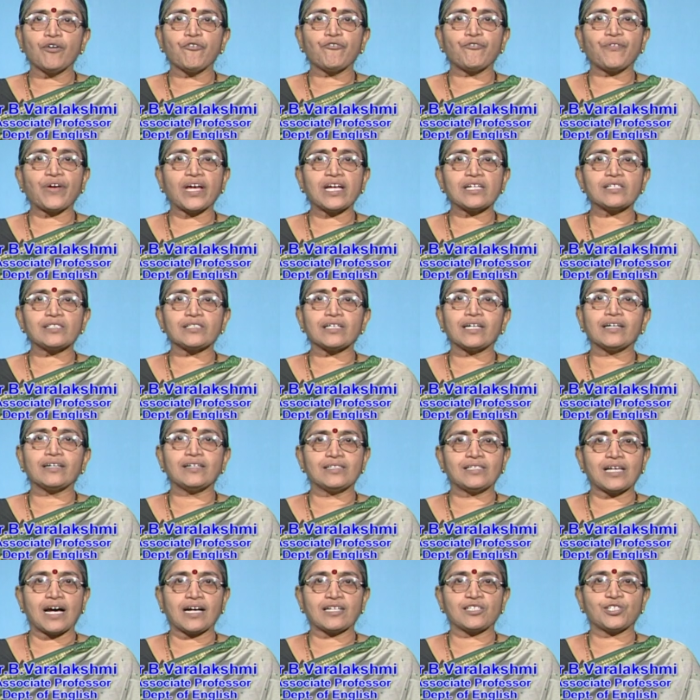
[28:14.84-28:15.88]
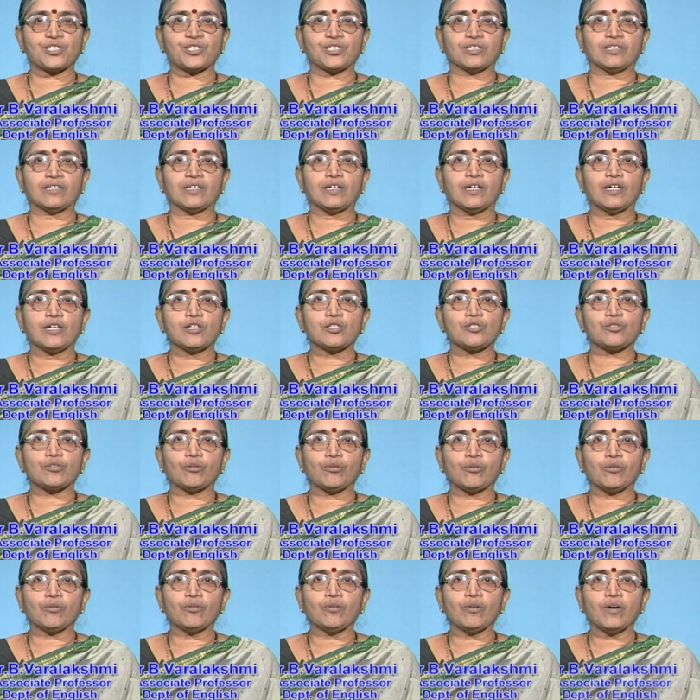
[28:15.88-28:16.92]
face a disaster.
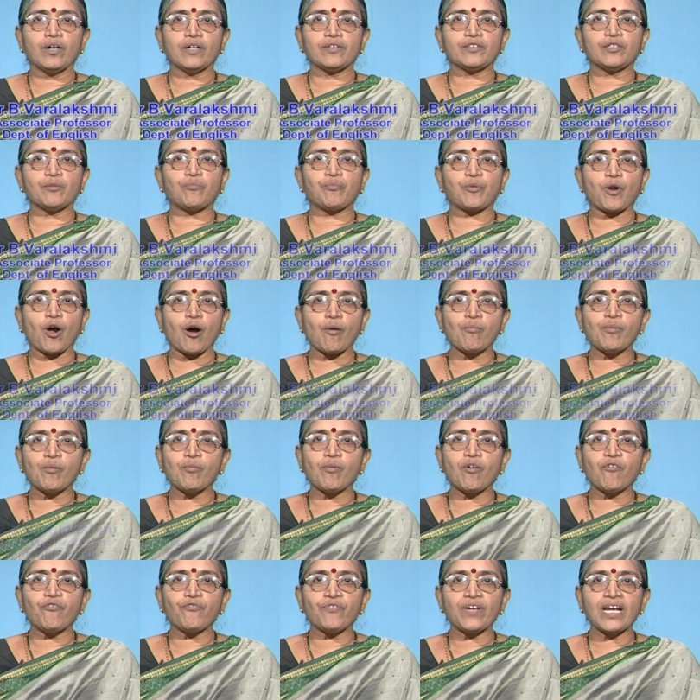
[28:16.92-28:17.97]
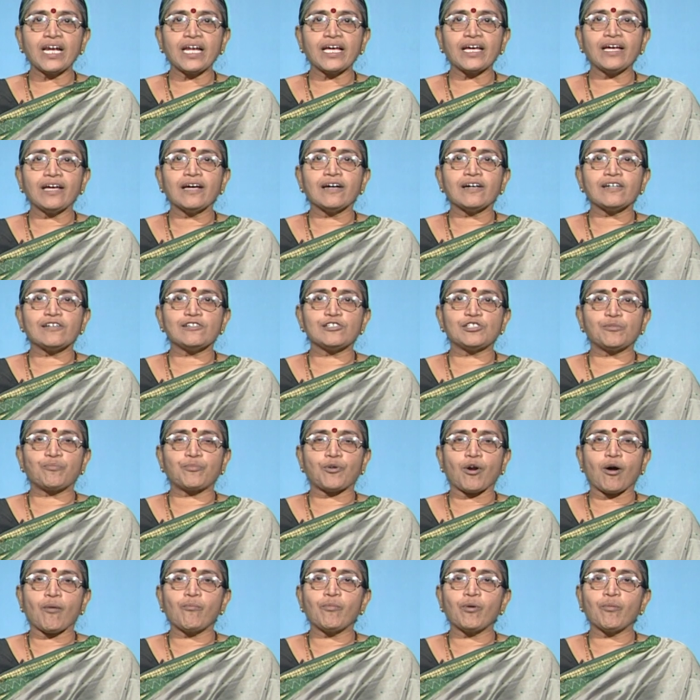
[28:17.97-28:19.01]
So, the problem of Willy is the
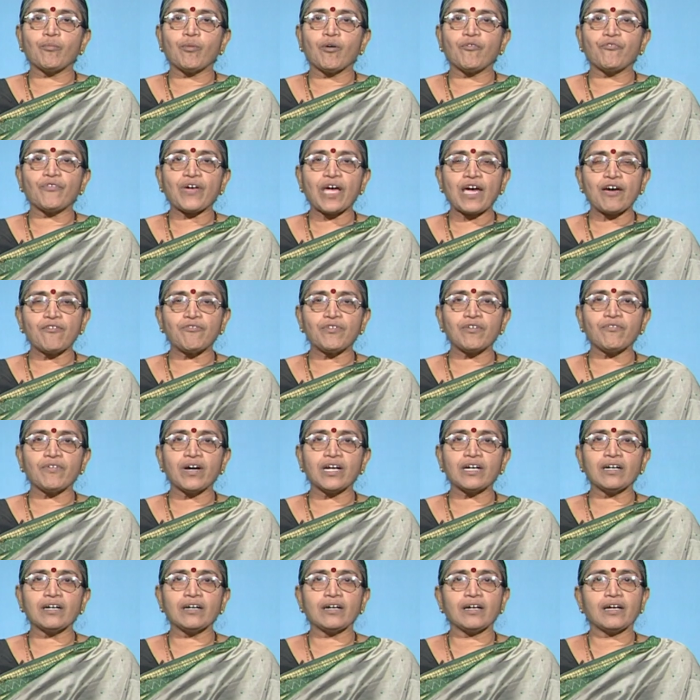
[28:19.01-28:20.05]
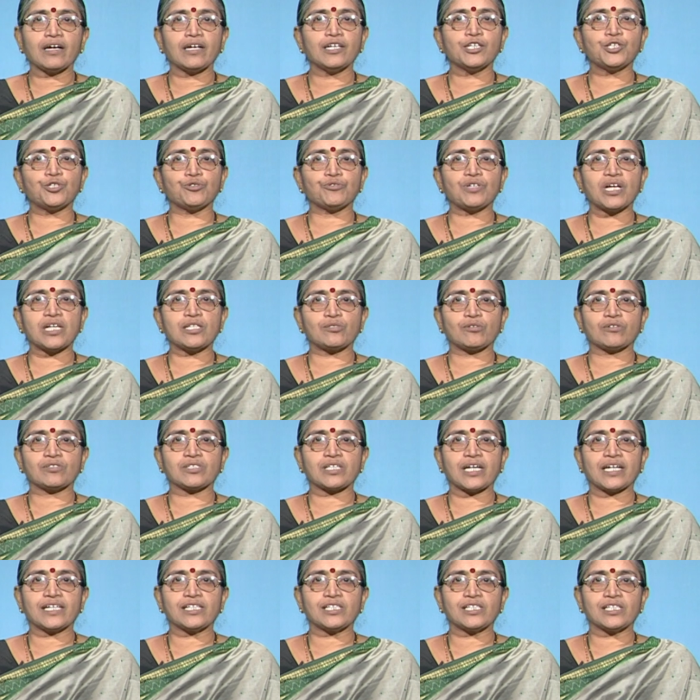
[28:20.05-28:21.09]
problem of everyone in today's
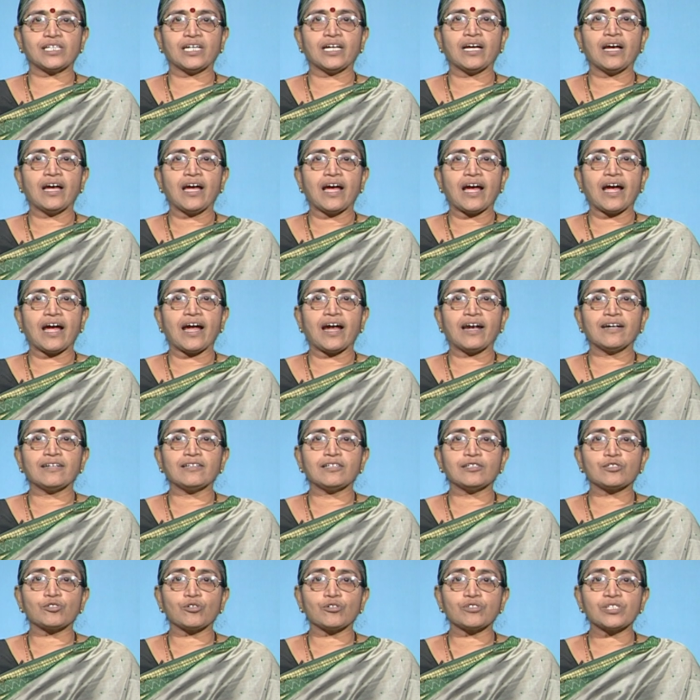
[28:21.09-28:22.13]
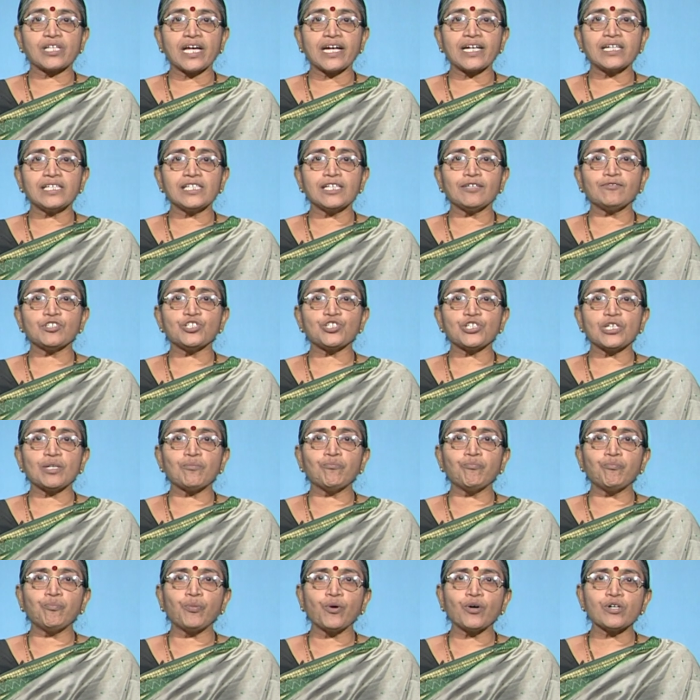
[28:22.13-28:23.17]
society and the society which
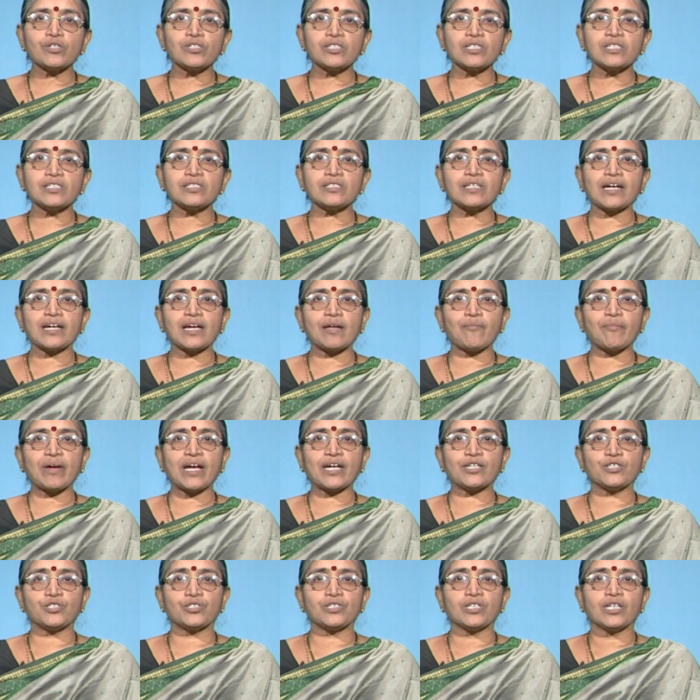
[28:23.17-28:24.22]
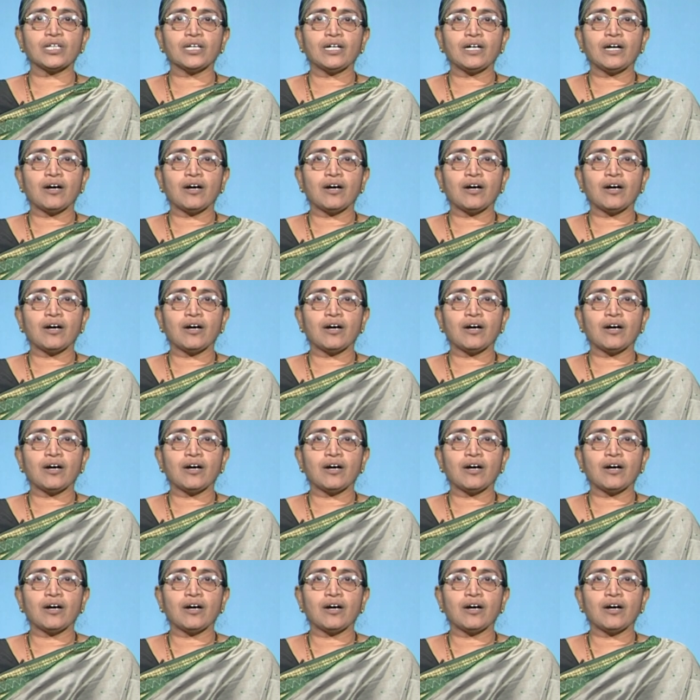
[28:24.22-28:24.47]
imposes an image